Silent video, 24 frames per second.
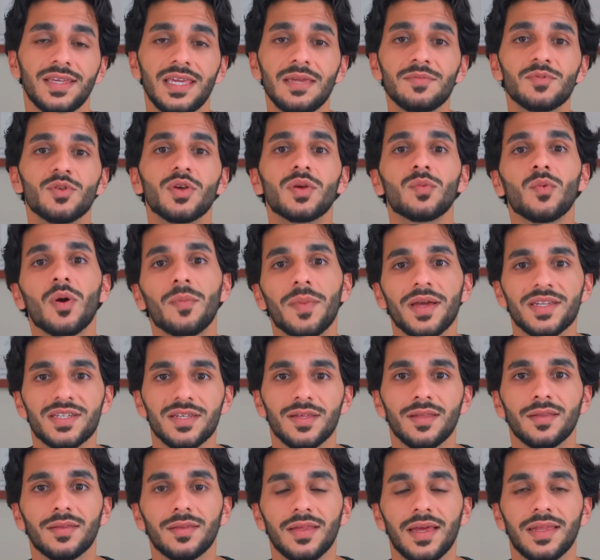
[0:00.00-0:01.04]
keep doing what
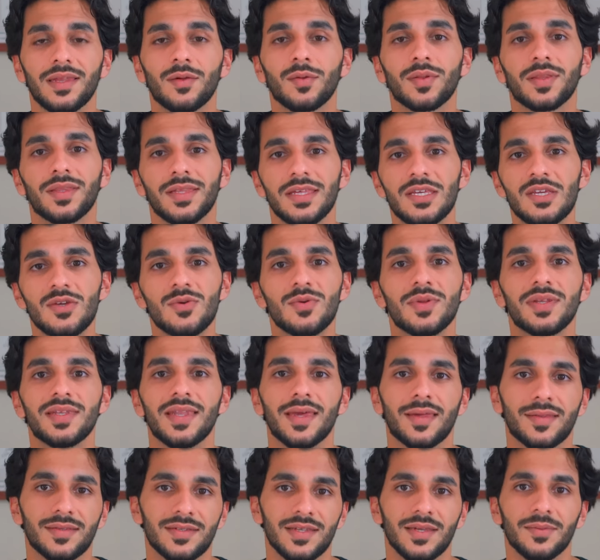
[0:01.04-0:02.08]
matters, and I'll see you
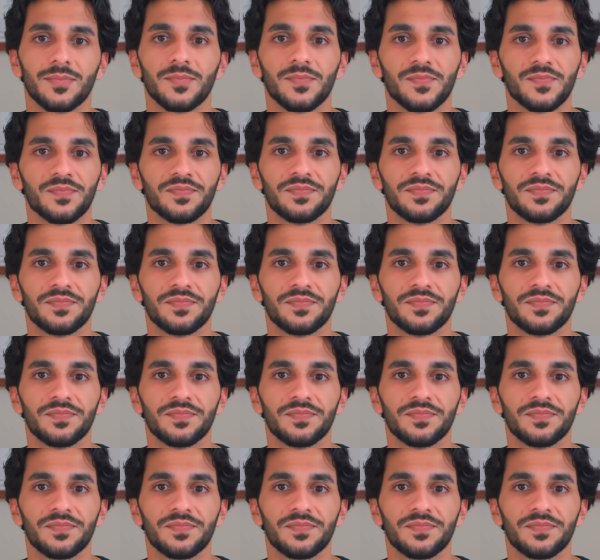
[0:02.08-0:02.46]
next time.